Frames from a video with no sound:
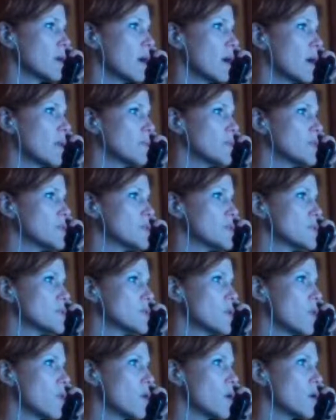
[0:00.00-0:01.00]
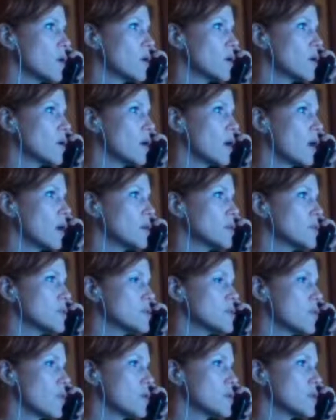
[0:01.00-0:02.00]
The
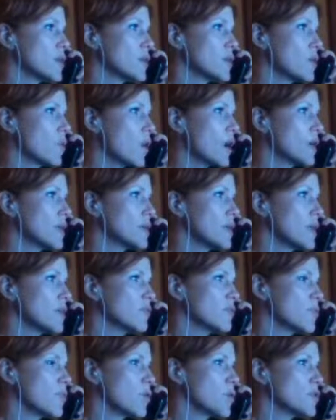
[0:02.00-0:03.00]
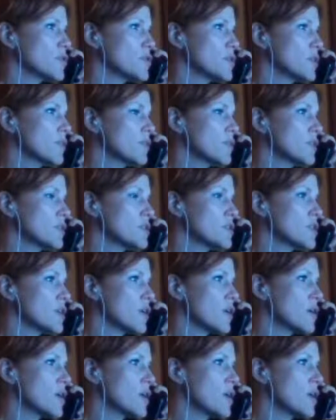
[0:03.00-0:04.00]
scores on the quantitative portion of the
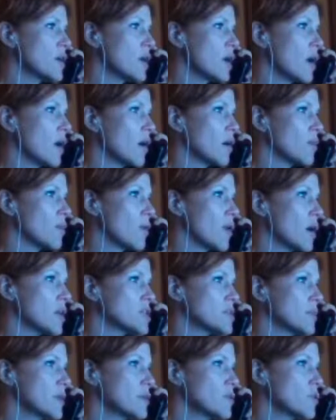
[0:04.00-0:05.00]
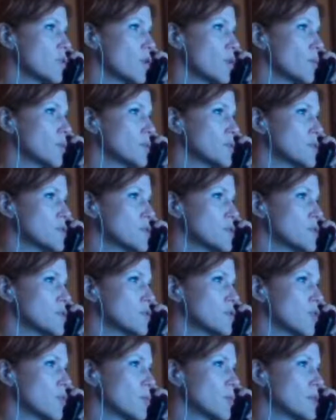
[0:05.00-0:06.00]
GRE are approximately
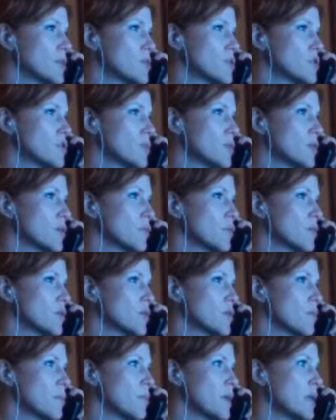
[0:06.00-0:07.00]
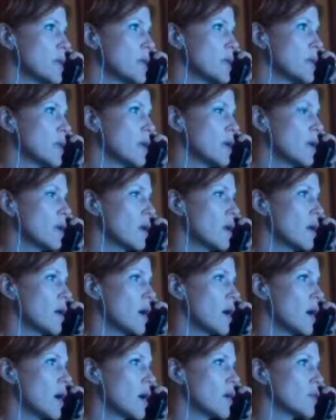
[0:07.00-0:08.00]
normally distributed with a mean
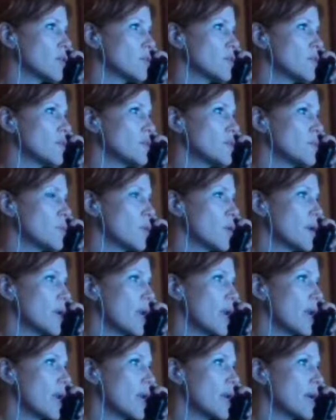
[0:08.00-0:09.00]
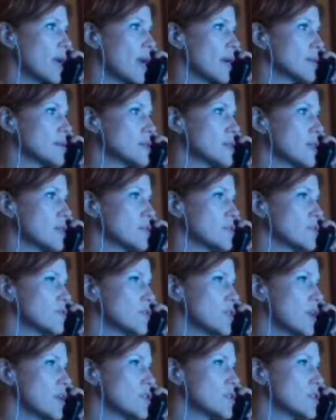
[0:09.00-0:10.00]
150.8 and a standard
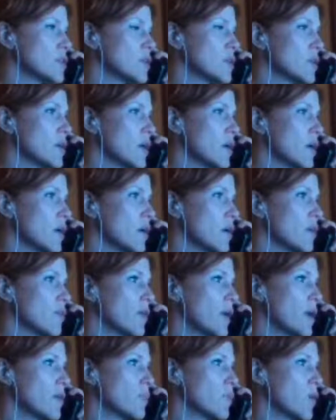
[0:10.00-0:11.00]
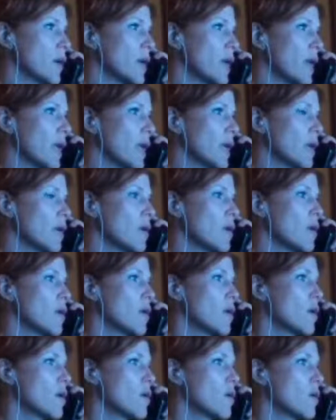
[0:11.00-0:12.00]
deviation of 8.8.
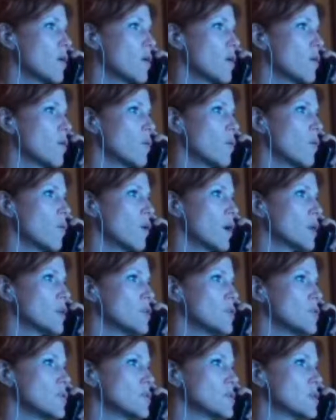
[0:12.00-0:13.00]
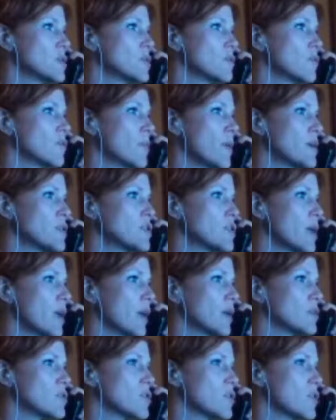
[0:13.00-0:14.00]
Use this information to
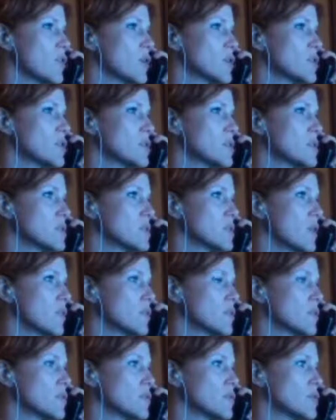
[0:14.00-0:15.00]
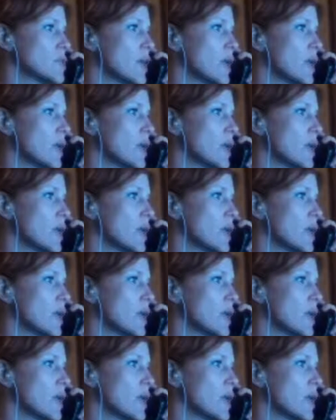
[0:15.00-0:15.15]
answer questions 7 through